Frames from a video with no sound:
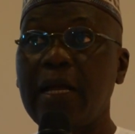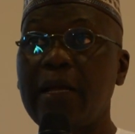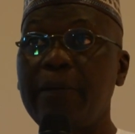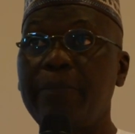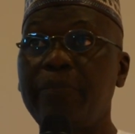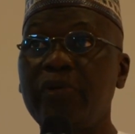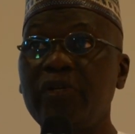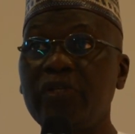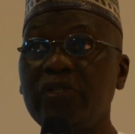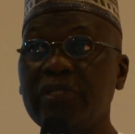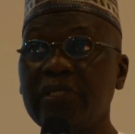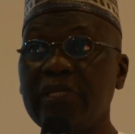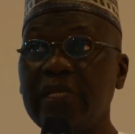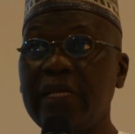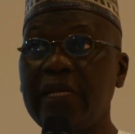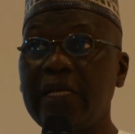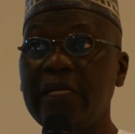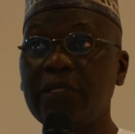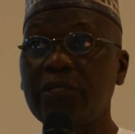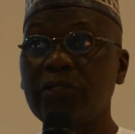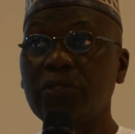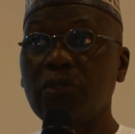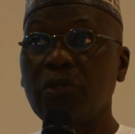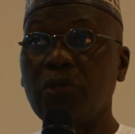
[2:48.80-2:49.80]

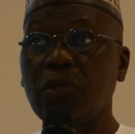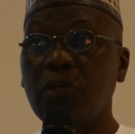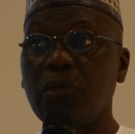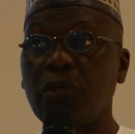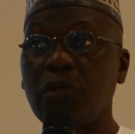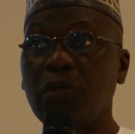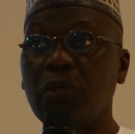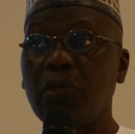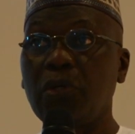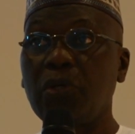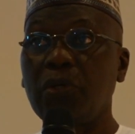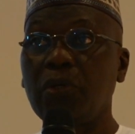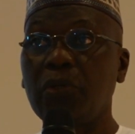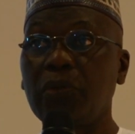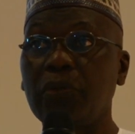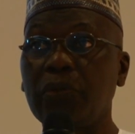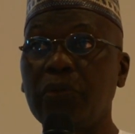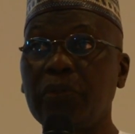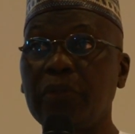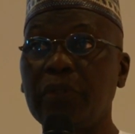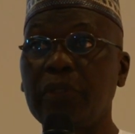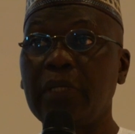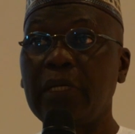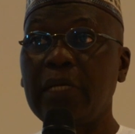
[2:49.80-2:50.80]
prisoners
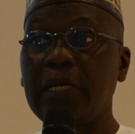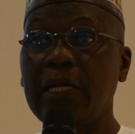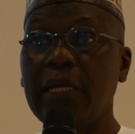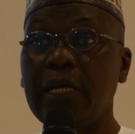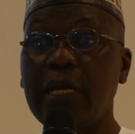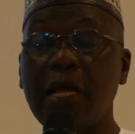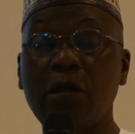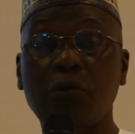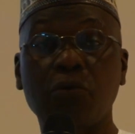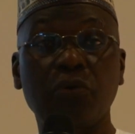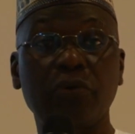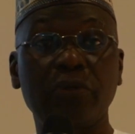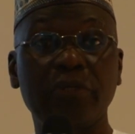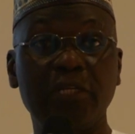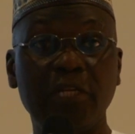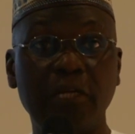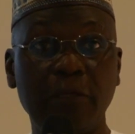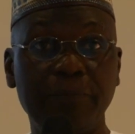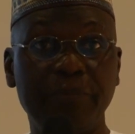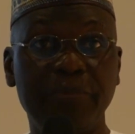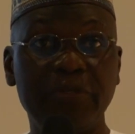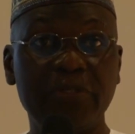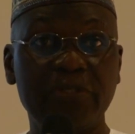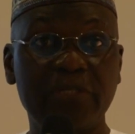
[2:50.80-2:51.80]
on
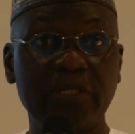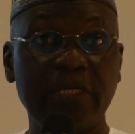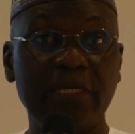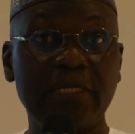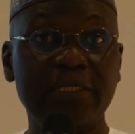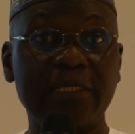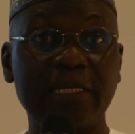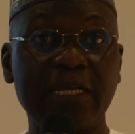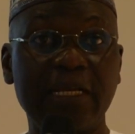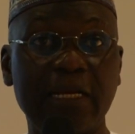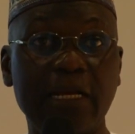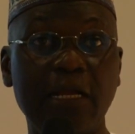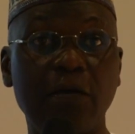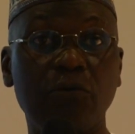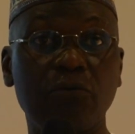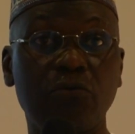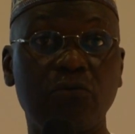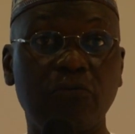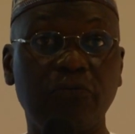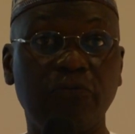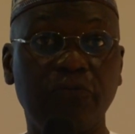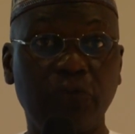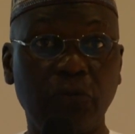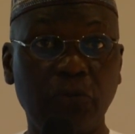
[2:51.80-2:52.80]
condemned prisoners allowed
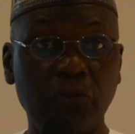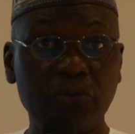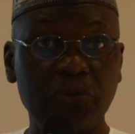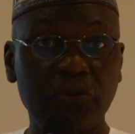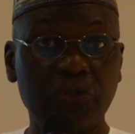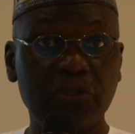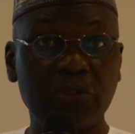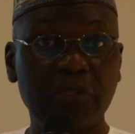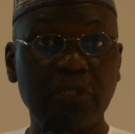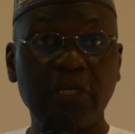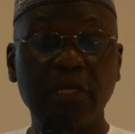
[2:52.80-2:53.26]
to vote,